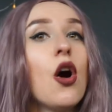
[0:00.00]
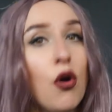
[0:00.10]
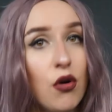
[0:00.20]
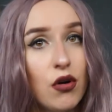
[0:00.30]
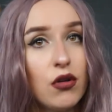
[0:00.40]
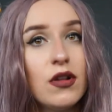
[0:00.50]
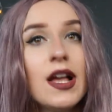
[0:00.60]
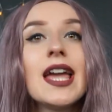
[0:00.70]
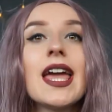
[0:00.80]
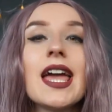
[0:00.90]
haul
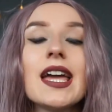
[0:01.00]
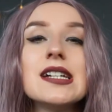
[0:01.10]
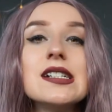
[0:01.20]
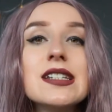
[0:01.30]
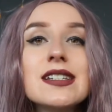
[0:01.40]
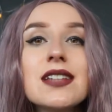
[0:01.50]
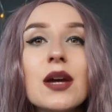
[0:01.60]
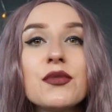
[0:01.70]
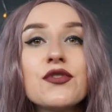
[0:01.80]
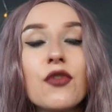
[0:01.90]
and this
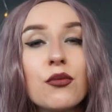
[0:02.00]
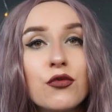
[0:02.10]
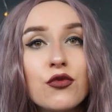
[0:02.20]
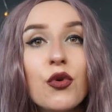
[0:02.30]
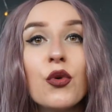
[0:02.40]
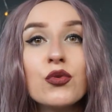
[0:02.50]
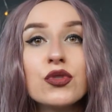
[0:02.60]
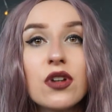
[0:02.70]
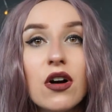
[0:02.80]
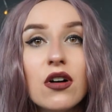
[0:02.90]
time is from
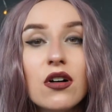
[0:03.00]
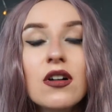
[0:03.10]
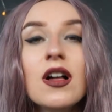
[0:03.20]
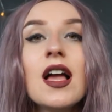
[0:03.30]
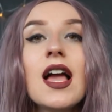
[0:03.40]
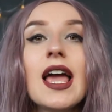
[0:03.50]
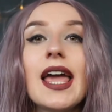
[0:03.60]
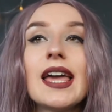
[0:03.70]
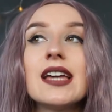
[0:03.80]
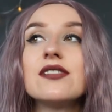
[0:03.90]
Rosegal
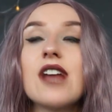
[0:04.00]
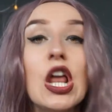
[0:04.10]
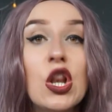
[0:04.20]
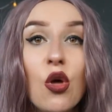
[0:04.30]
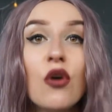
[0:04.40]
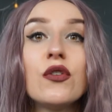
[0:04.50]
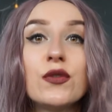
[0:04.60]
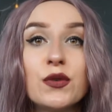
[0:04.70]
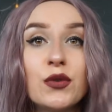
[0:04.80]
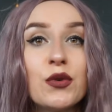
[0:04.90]
and I
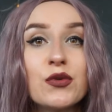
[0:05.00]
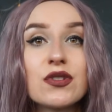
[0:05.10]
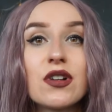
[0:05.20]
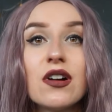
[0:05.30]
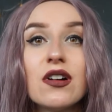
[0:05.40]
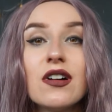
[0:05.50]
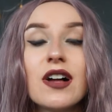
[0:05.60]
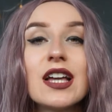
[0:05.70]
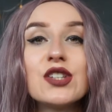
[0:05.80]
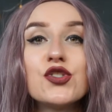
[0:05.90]
love
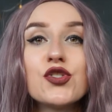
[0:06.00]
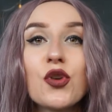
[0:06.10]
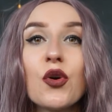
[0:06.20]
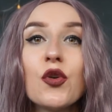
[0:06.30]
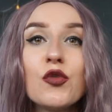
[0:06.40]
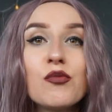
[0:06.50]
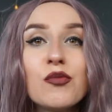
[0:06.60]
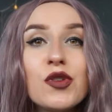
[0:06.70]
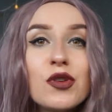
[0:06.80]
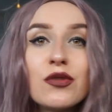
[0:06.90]
Rosegal it's so
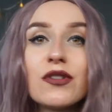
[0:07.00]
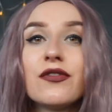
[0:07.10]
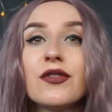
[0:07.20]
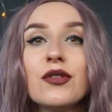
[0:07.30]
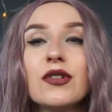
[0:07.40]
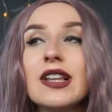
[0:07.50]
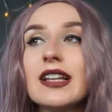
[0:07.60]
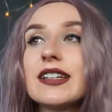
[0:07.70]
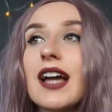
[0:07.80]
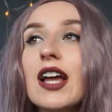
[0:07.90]
beautiful
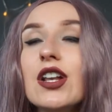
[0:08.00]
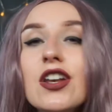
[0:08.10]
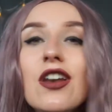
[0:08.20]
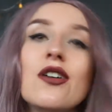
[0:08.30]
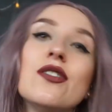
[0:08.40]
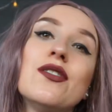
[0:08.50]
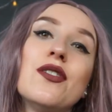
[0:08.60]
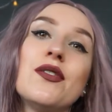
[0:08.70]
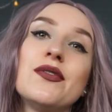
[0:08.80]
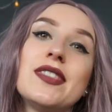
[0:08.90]
like I
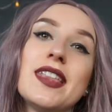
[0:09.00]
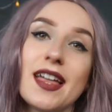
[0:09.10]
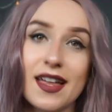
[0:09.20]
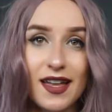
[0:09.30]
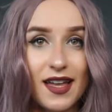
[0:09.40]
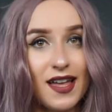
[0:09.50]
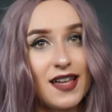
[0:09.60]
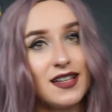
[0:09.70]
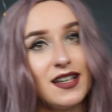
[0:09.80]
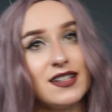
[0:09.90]
love the
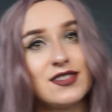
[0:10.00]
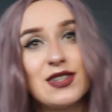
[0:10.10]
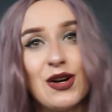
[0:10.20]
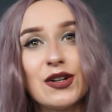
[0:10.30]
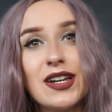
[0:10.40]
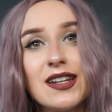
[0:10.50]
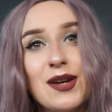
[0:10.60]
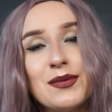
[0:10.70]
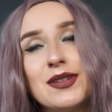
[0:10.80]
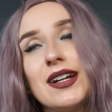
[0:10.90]
uh, stocking
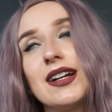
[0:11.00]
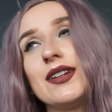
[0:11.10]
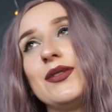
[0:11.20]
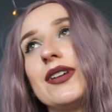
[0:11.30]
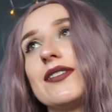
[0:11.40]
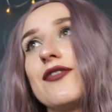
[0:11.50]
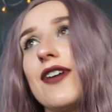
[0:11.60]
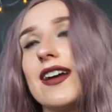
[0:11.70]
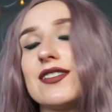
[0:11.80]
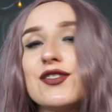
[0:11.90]
out there you can
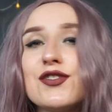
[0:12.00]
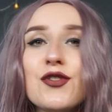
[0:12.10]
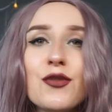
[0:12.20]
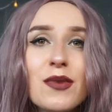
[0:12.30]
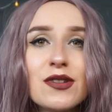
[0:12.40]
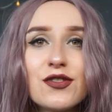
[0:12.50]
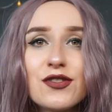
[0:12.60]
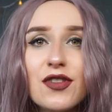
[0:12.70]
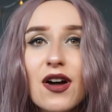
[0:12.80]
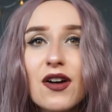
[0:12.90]
find so much
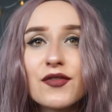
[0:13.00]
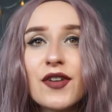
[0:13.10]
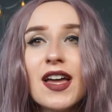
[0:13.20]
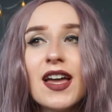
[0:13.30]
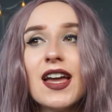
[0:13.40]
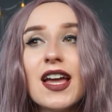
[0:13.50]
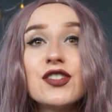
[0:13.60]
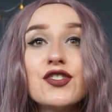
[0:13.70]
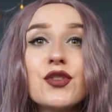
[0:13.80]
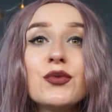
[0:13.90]
stuff
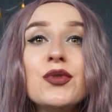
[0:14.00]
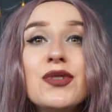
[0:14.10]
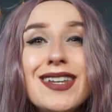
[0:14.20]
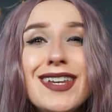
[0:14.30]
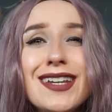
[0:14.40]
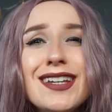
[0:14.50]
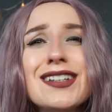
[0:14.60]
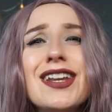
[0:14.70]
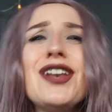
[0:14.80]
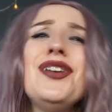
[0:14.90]
it's so unique
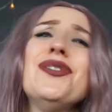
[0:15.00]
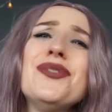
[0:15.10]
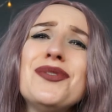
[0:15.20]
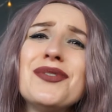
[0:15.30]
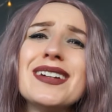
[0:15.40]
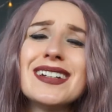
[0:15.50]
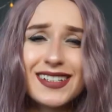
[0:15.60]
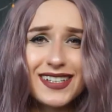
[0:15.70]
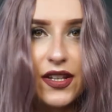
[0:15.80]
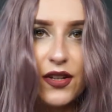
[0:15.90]
and I love it
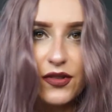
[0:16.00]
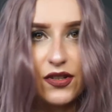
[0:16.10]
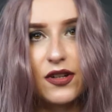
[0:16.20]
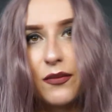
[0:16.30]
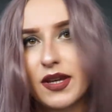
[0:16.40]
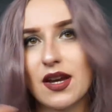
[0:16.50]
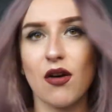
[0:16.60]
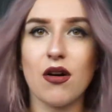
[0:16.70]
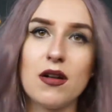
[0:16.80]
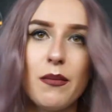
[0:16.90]
the video is gonna be
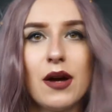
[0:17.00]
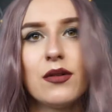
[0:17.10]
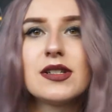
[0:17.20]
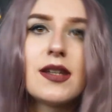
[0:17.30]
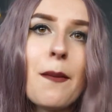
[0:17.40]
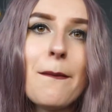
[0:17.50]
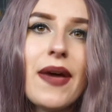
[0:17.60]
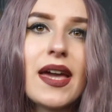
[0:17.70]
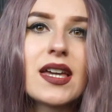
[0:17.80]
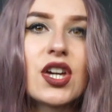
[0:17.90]
all about
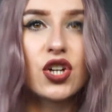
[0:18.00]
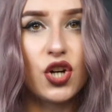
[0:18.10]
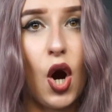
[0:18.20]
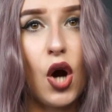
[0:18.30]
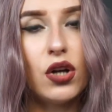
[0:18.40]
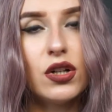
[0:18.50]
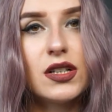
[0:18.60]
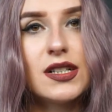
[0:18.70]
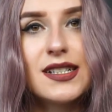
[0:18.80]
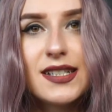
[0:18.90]
pink
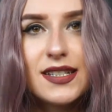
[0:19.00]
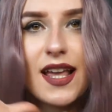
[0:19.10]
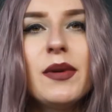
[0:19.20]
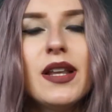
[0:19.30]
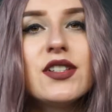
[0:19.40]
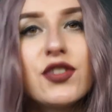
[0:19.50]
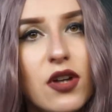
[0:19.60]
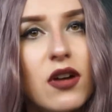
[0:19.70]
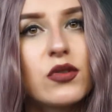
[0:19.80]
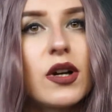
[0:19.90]
colors let's
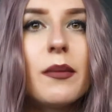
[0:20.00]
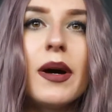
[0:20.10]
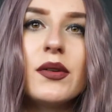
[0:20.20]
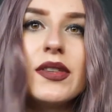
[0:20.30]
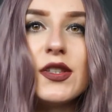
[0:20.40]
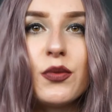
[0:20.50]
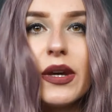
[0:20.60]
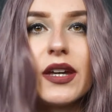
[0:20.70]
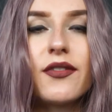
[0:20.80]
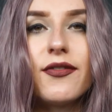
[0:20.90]
talk about this
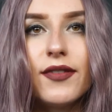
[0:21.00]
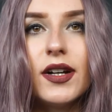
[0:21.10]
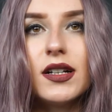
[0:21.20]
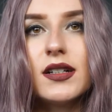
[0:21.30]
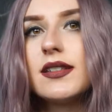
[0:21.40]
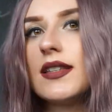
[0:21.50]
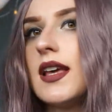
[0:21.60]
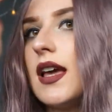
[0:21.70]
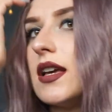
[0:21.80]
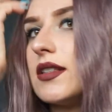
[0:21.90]
wig first
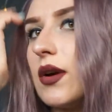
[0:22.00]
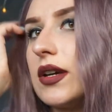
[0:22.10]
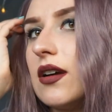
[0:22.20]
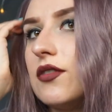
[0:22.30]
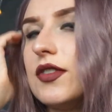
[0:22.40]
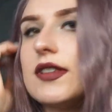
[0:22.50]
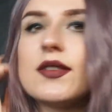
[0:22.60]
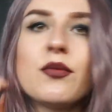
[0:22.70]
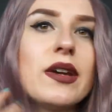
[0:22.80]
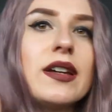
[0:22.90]
so I got this
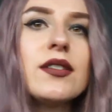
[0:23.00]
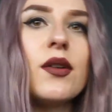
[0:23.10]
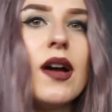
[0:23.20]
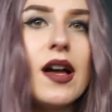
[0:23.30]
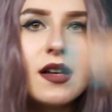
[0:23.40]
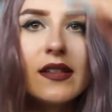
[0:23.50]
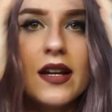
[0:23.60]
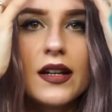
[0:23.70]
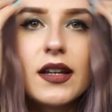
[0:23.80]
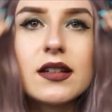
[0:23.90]
wig so as
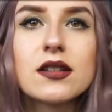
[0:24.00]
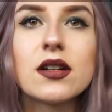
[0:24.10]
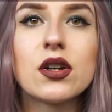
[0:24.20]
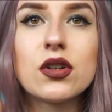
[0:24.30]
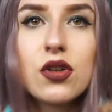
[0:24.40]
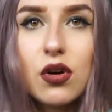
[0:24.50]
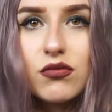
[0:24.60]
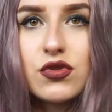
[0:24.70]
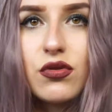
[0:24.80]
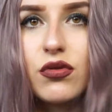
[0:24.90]
I can come
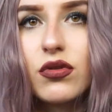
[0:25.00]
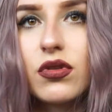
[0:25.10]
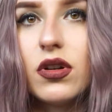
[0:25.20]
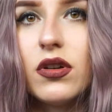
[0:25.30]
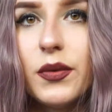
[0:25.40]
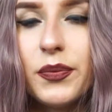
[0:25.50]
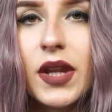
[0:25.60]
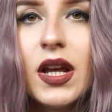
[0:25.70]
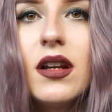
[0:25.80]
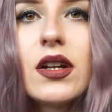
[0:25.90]
to um,
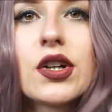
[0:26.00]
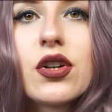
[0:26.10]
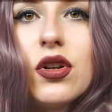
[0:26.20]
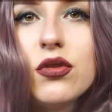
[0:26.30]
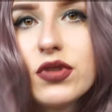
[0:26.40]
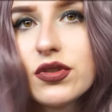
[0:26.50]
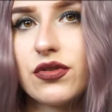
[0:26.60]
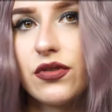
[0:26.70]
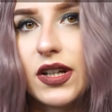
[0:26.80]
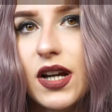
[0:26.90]
like closer
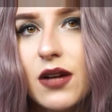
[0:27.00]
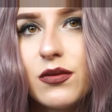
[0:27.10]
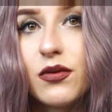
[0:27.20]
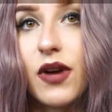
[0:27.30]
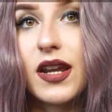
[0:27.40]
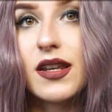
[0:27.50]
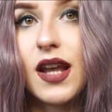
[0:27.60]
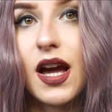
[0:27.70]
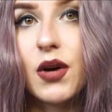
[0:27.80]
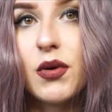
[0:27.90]
to the camera right
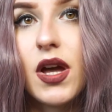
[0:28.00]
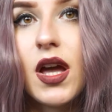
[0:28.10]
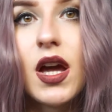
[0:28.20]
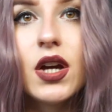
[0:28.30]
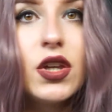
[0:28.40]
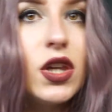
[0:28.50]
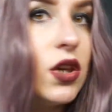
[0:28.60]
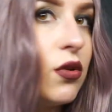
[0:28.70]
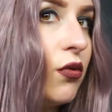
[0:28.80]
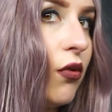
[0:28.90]
now
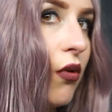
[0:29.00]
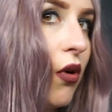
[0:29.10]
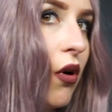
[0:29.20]
you